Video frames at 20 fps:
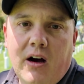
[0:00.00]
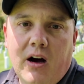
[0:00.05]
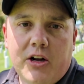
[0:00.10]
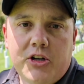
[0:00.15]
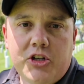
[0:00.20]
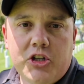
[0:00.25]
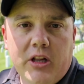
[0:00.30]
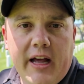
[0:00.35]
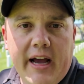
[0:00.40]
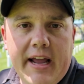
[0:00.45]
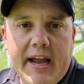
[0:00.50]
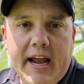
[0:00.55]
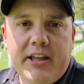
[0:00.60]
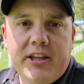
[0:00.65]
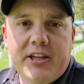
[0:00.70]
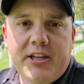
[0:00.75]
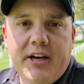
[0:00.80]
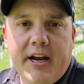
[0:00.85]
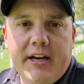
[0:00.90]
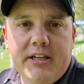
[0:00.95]
On July
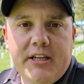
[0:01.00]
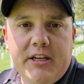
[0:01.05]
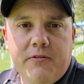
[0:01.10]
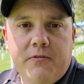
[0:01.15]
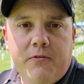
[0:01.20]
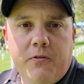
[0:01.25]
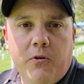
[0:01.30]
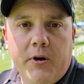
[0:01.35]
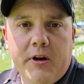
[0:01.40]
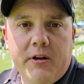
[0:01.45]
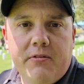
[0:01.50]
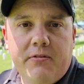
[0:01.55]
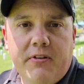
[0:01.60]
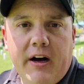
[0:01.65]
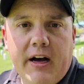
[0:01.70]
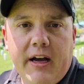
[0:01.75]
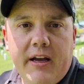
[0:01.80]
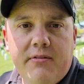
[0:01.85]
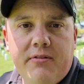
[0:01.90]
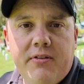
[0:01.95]
8,
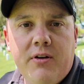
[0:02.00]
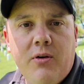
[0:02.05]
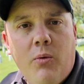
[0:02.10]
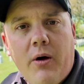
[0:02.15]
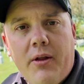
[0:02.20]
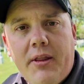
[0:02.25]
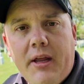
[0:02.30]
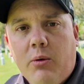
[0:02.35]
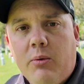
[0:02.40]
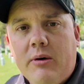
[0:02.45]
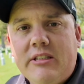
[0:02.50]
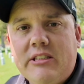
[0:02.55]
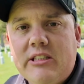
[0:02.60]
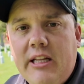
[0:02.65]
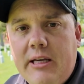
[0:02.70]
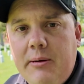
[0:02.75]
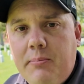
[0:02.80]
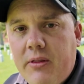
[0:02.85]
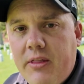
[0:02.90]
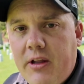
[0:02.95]
1945, while they were
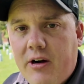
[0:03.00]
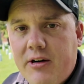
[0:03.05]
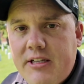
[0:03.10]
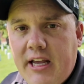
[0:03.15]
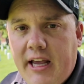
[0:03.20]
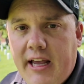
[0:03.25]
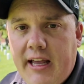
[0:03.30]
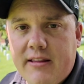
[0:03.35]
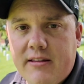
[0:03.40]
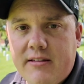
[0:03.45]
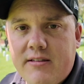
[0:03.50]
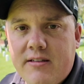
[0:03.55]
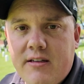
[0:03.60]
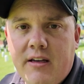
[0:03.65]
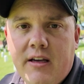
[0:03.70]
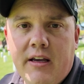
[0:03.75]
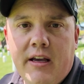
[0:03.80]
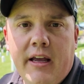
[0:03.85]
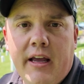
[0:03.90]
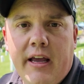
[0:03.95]
asleep in their tents
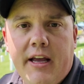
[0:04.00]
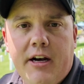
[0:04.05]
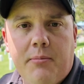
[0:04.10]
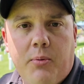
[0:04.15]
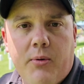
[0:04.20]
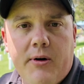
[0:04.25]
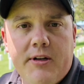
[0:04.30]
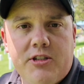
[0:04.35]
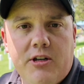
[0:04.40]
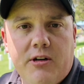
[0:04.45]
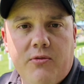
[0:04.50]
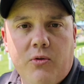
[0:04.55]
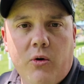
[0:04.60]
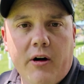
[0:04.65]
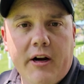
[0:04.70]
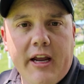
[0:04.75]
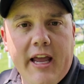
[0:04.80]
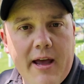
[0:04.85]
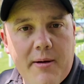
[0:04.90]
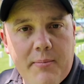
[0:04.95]
at a prisoner of
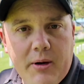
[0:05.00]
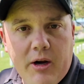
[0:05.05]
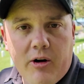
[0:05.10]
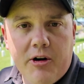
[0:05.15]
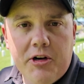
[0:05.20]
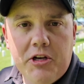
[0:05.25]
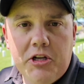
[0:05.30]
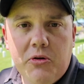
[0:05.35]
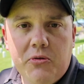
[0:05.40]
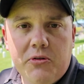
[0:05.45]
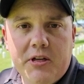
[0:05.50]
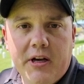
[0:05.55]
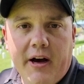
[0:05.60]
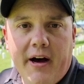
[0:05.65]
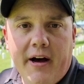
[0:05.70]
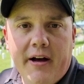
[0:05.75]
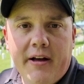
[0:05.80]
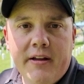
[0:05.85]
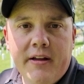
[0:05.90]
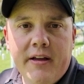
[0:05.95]
war camp here in
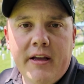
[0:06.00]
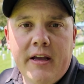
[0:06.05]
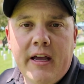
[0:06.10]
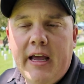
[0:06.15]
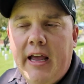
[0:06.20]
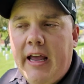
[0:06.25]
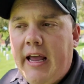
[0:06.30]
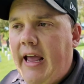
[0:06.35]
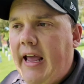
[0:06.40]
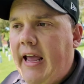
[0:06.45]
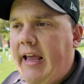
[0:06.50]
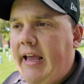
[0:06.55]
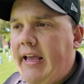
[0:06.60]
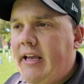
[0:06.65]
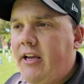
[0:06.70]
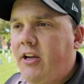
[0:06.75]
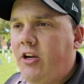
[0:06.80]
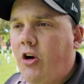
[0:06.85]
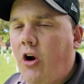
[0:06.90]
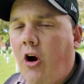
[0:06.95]
Utah,
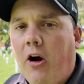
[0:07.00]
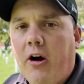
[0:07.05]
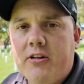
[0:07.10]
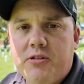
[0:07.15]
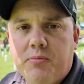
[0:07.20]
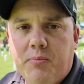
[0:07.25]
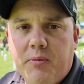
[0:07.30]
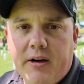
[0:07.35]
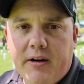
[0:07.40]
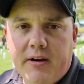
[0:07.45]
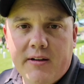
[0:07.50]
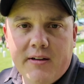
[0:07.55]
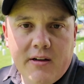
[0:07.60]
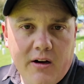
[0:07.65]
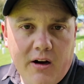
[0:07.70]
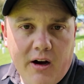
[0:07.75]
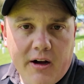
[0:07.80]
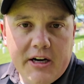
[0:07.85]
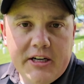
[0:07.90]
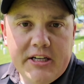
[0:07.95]
a guardsman
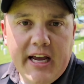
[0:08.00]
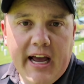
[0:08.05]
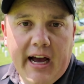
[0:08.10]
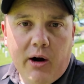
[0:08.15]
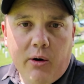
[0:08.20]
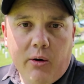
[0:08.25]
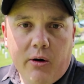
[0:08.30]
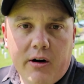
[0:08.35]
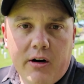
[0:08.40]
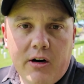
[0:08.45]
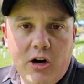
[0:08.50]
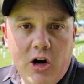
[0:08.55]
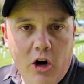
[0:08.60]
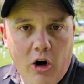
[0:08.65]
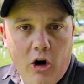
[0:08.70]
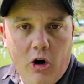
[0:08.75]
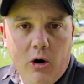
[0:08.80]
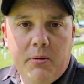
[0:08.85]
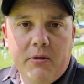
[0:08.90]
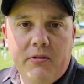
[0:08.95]
on a tower
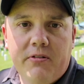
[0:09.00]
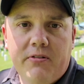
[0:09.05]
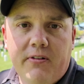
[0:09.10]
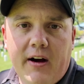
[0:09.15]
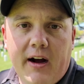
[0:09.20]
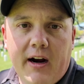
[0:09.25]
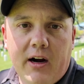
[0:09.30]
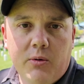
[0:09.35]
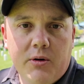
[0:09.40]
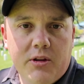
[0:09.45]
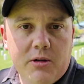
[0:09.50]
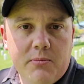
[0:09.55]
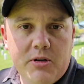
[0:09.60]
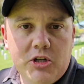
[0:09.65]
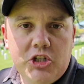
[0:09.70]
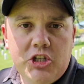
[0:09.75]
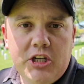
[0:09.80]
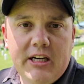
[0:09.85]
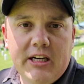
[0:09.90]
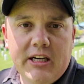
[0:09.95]
opened fire with a
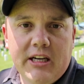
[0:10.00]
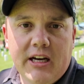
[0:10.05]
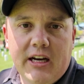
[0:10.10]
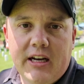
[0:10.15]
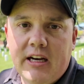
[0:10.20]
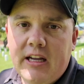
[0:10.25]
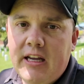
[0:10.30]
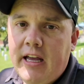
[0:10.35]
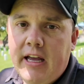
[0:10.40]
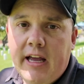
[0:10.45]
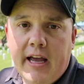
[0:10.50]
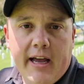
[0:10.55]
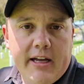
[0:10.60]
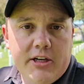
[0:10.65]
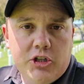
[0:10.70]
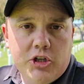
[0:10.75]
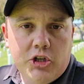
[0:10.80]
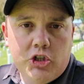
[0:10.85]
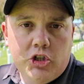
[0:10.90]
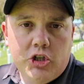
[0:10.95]
machine gun
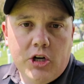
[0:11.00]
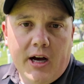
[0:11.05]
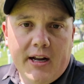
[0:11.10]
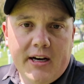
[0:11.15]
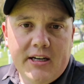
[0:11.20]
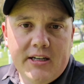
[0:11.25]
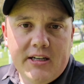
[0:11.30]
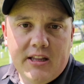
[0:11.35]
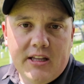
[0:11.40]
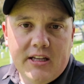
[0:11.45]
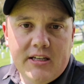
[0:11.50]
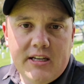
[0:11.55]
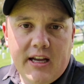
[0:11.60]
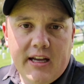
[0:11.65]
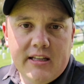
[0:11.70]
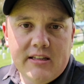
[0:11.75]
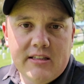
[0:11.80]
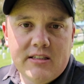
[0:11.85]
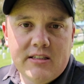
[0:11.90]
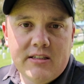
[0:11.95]
and just shot into the
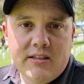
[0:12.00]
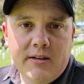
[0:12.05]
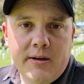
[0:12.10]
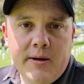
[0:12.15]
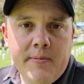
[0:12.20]
tents.